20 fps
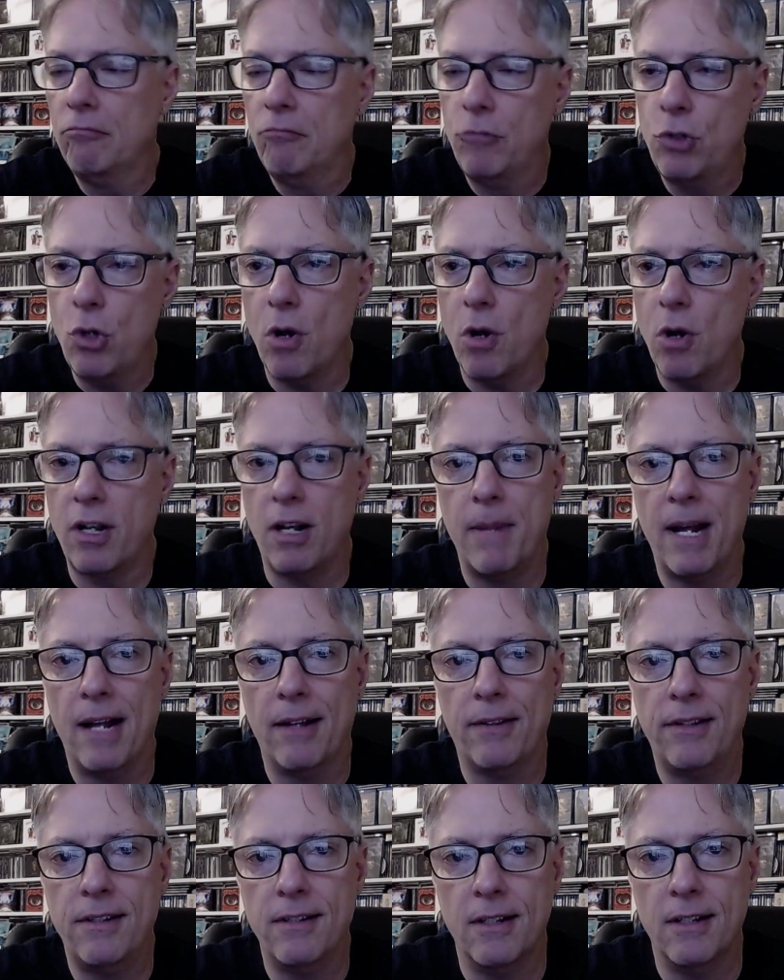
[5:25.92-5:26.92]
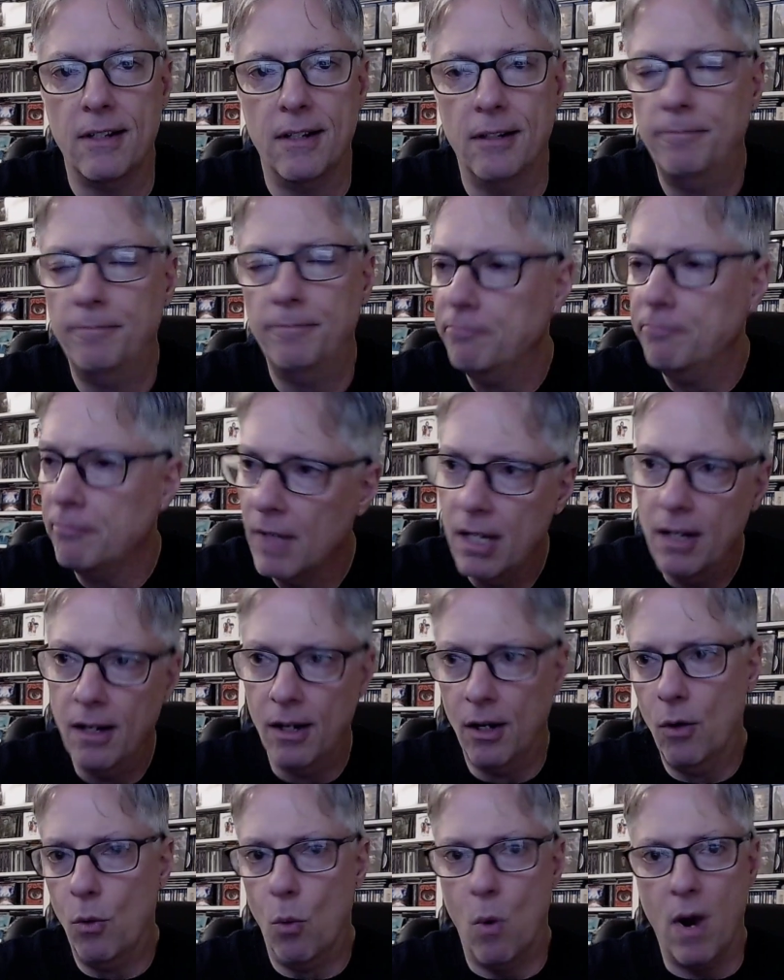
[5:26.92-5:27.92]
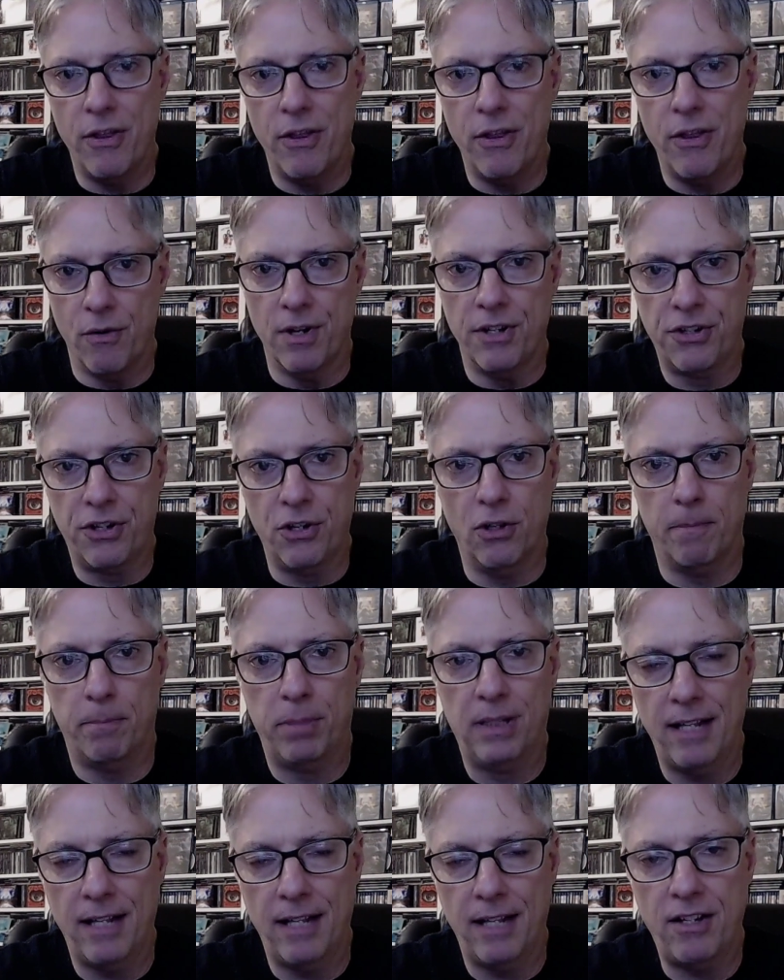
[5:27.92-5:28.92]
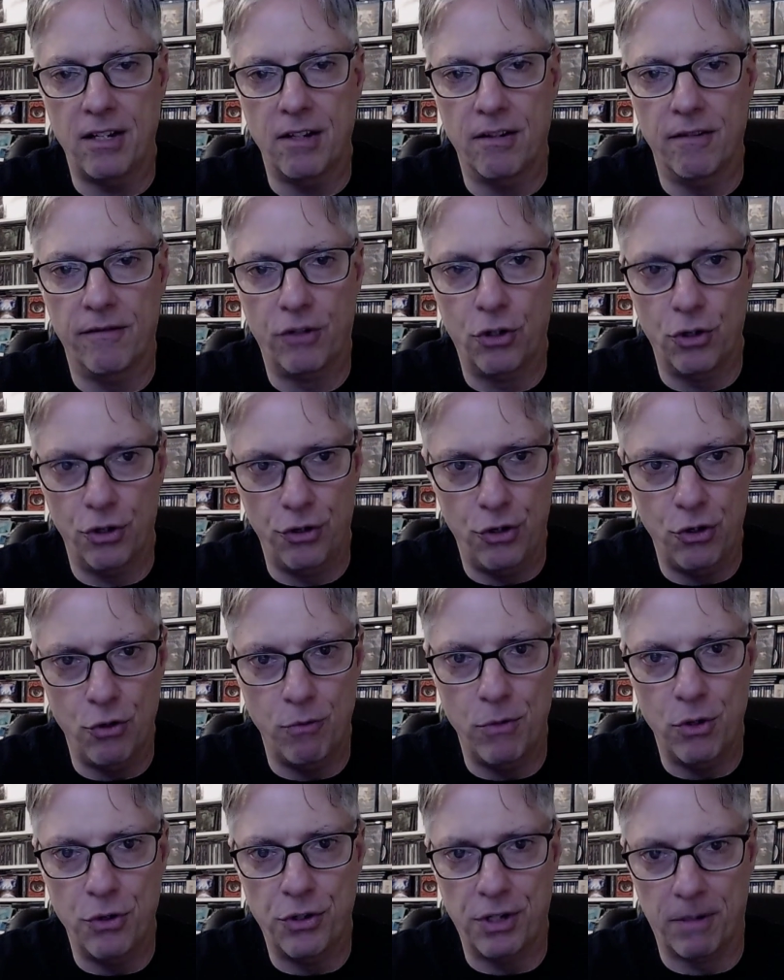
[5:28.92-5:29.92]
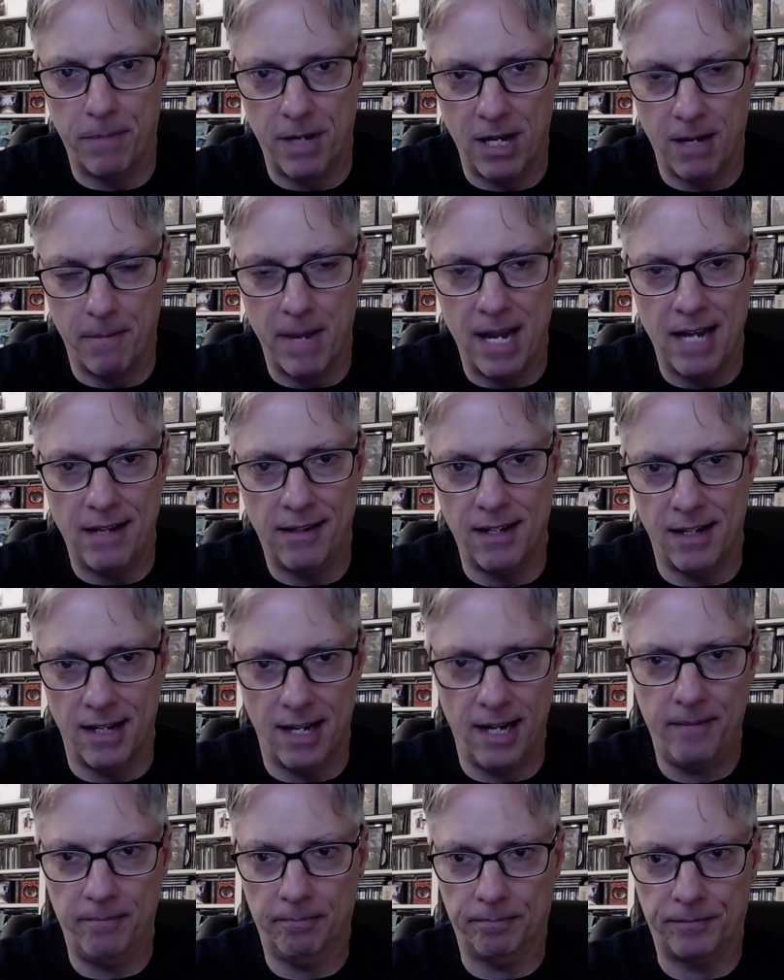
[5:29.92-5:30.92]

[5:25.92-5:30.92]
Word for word: talking about why there is still plenty of good new music being made today.